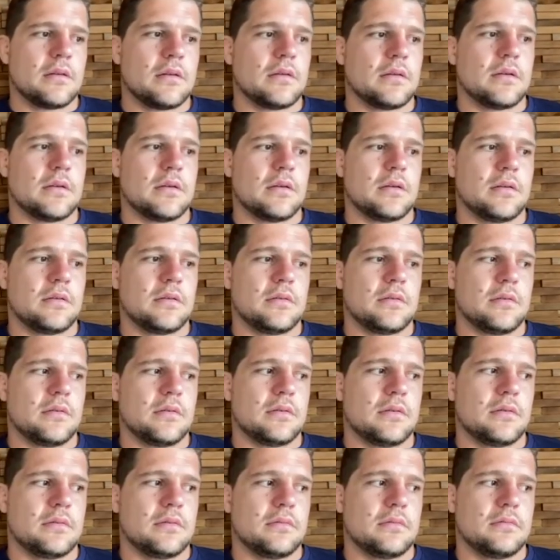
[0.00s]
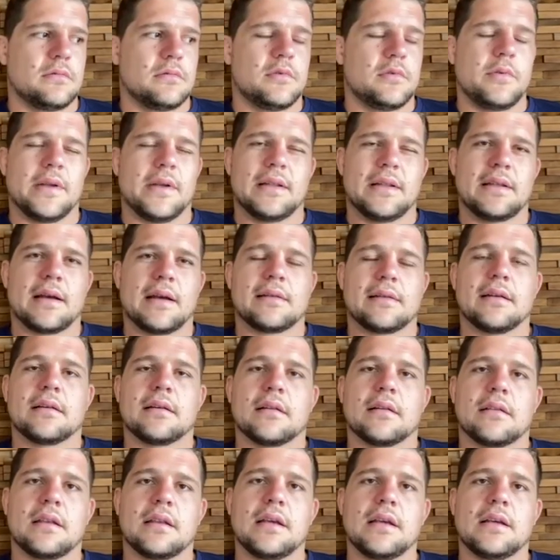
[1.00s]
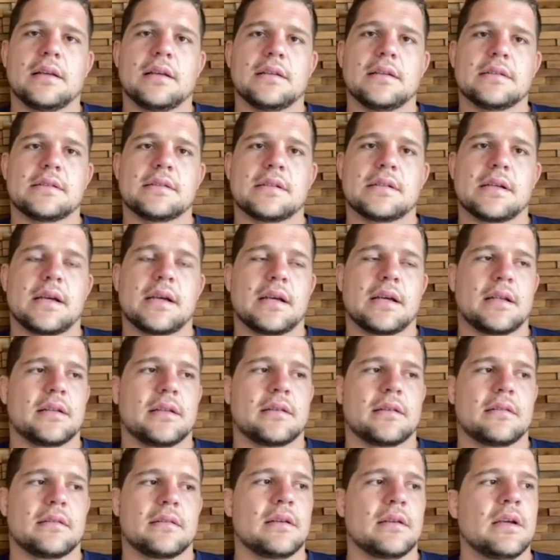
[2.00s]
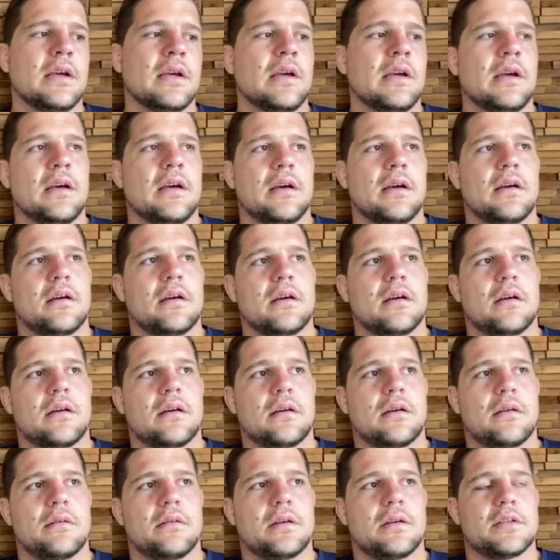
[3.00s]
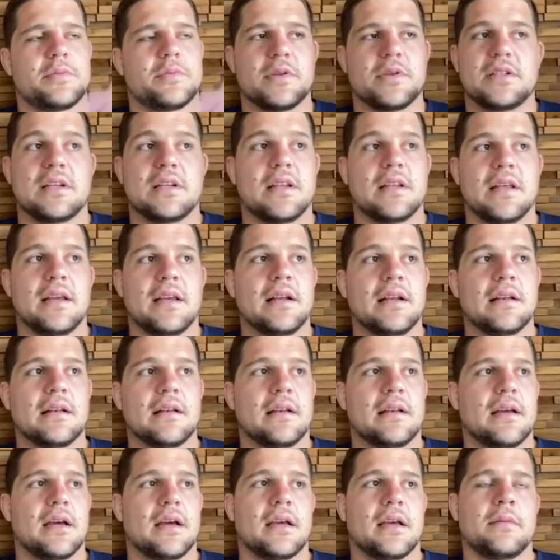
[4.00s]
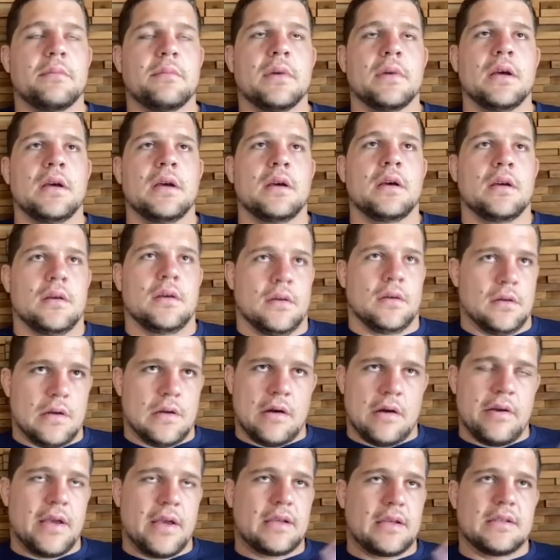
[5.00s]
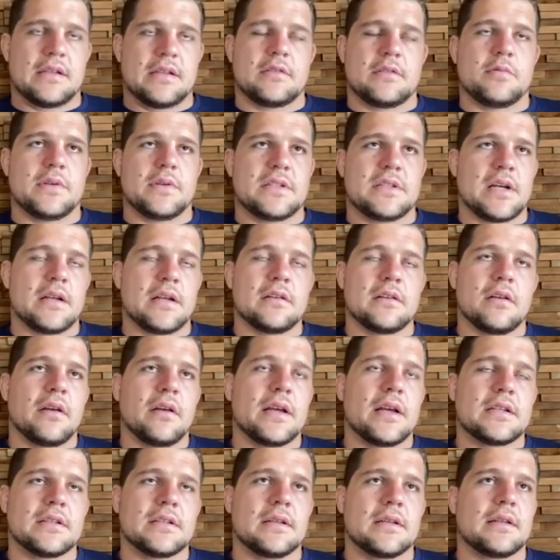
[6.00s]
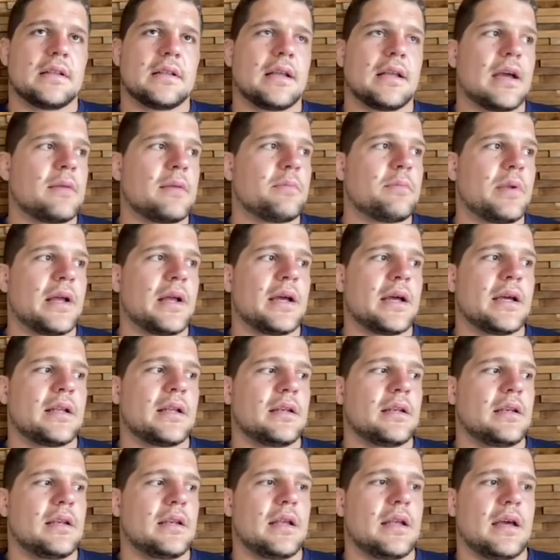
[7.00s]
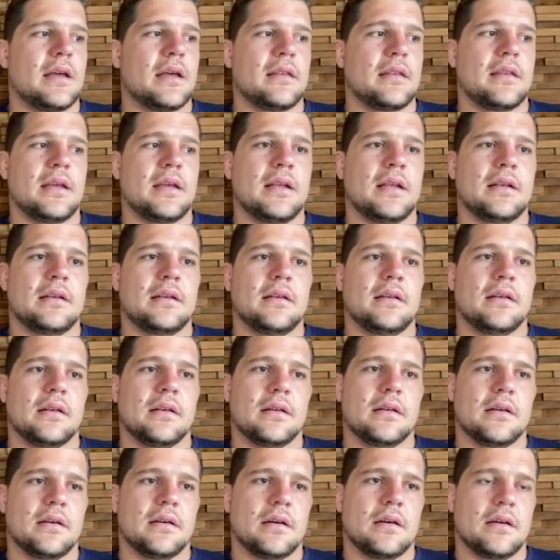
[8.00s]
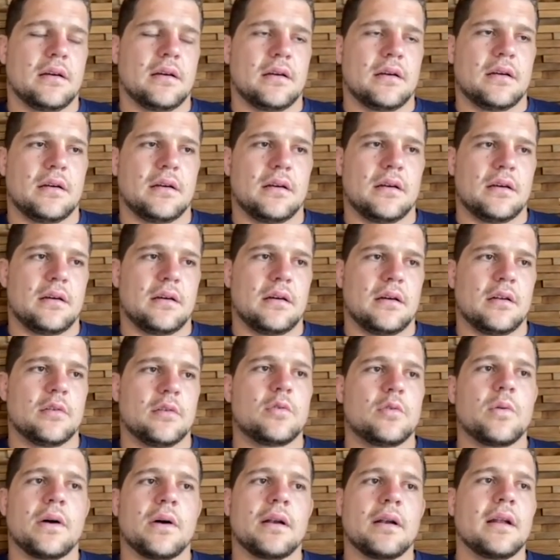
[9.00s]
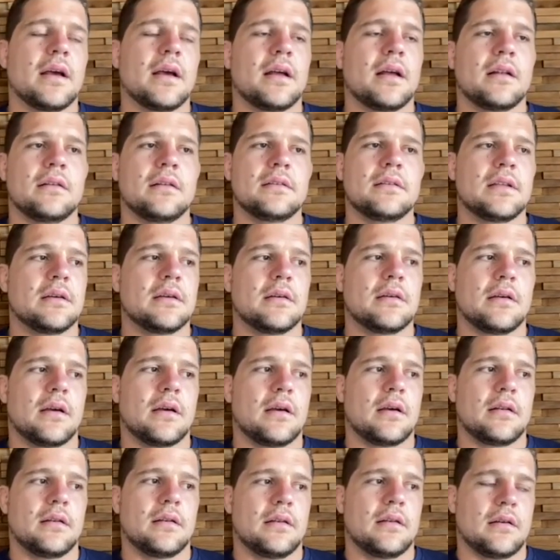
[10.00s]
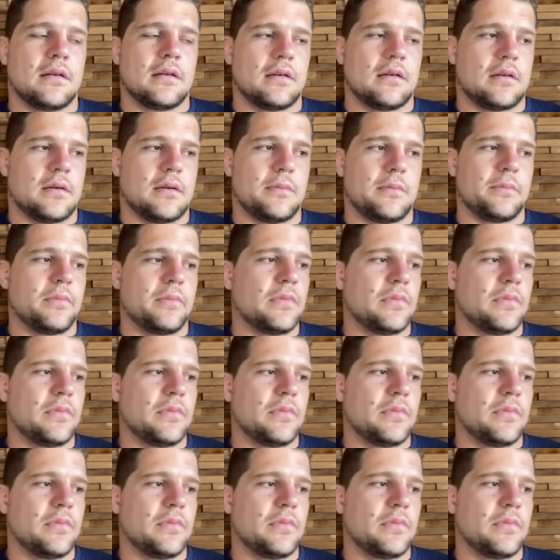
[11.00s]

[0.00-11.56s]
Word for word: uh, doing tactical things, and uh, especially in the England game, our uh, exits. We changed our exit game plan, and then uh, Antoine and and uh,